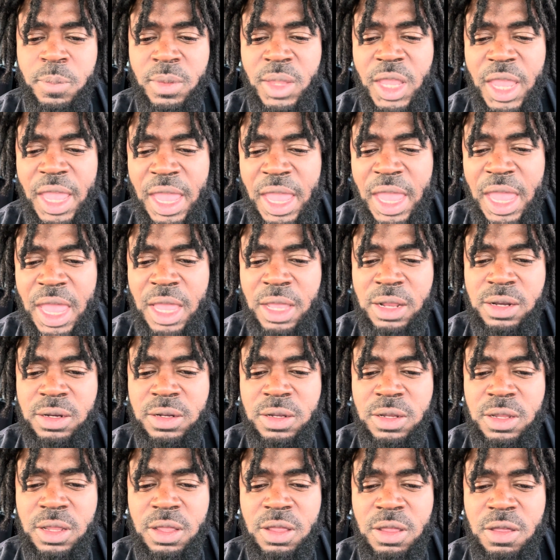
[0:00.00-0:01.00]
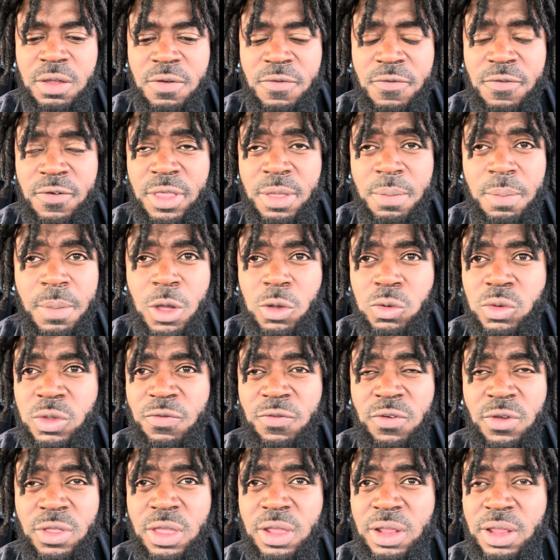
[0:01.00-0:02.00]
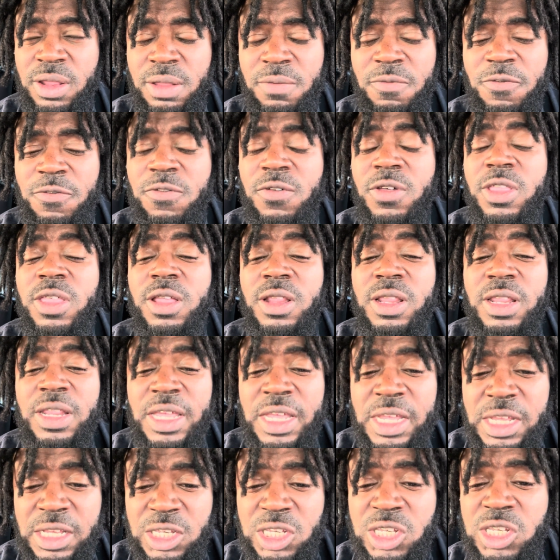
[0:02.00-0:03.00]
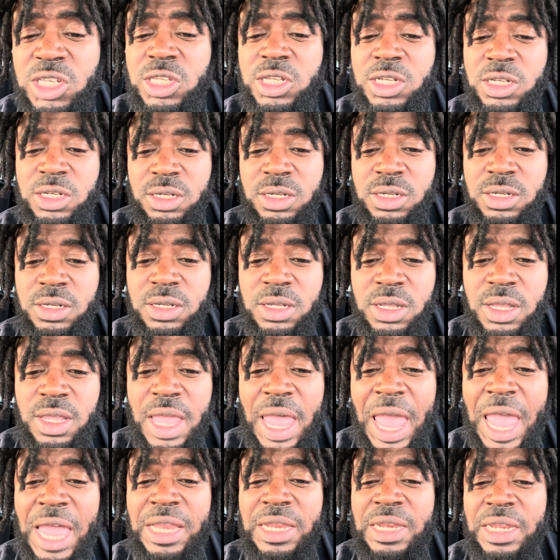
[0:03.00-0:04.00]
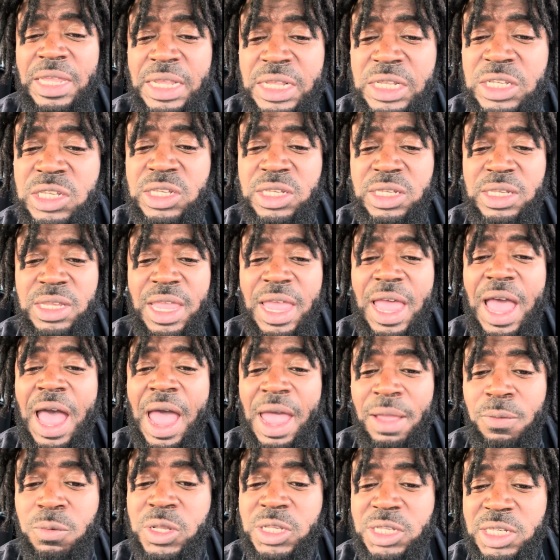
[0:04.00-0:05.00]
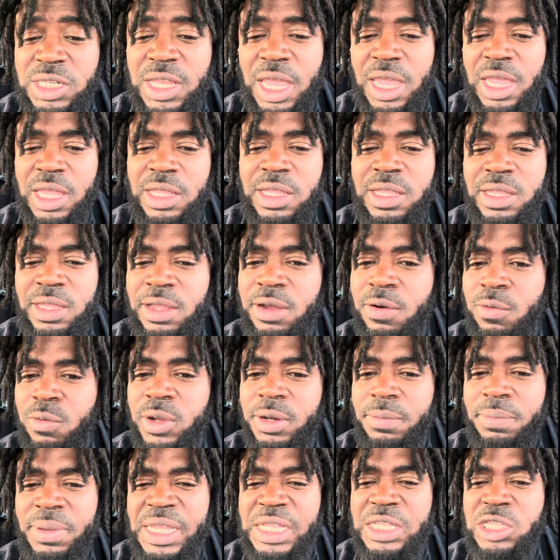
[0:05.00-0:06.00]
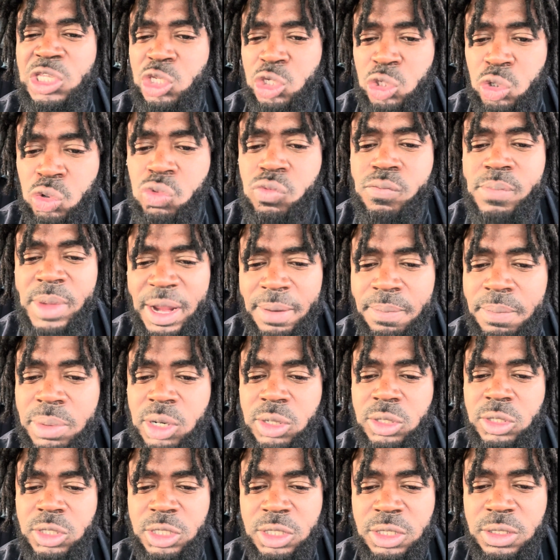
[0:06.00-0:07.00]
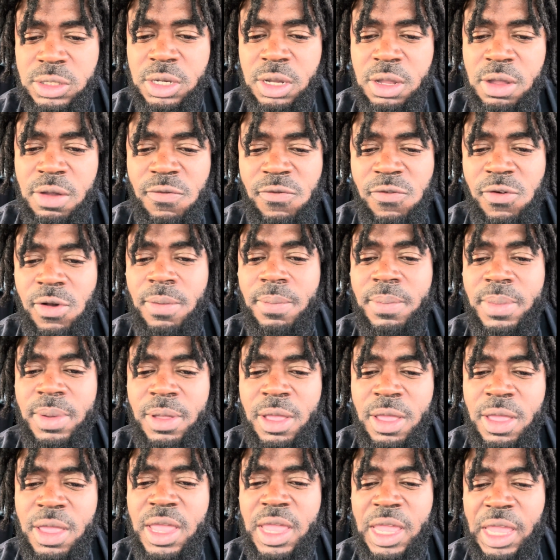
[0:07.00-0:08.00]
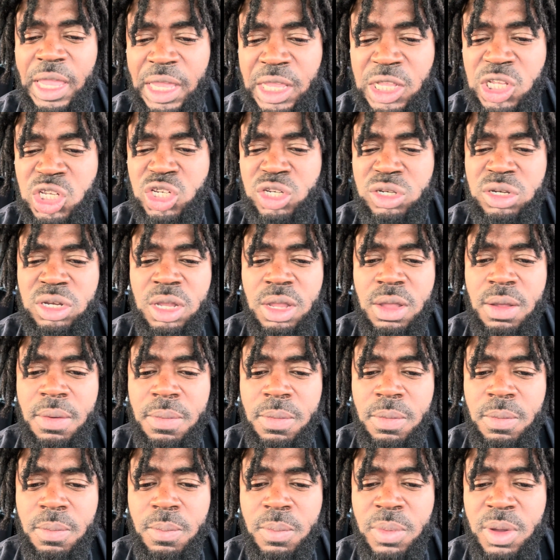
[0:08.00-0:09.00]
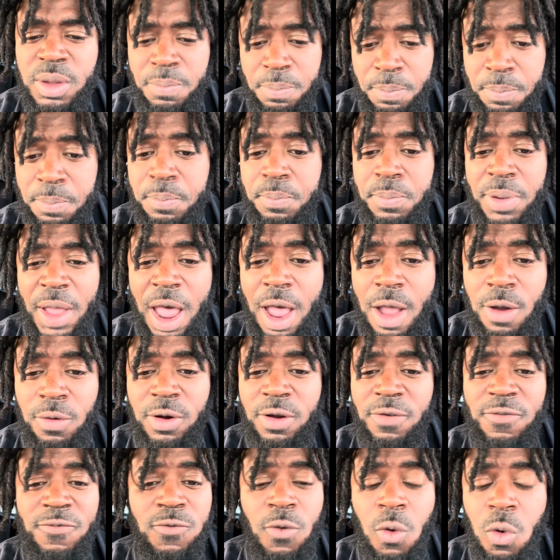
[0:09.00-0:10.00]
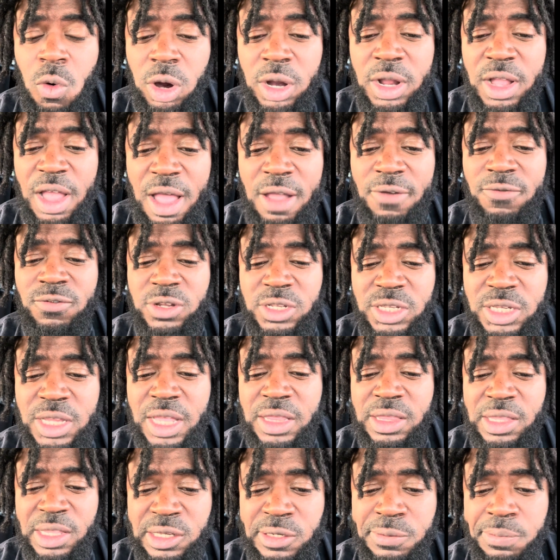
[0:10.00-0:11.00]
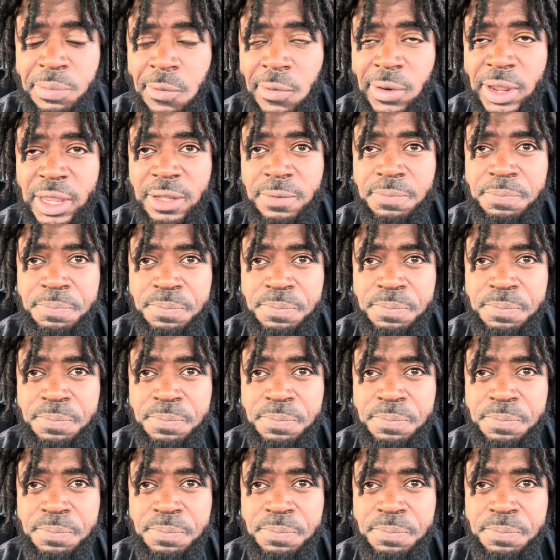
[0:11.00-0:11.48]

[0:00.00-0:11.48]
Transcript: and for the least, at least I would say there would be 2 members from each Power 4 conference at this point,